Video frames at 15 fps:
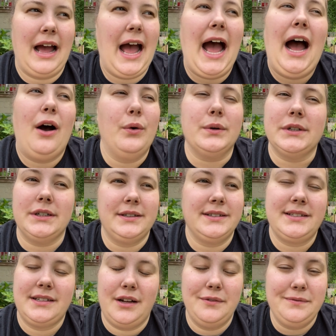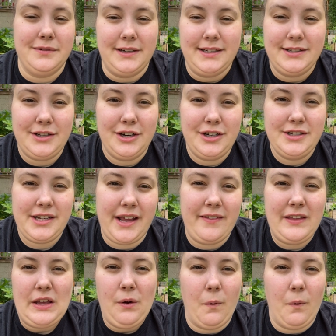hours of research and the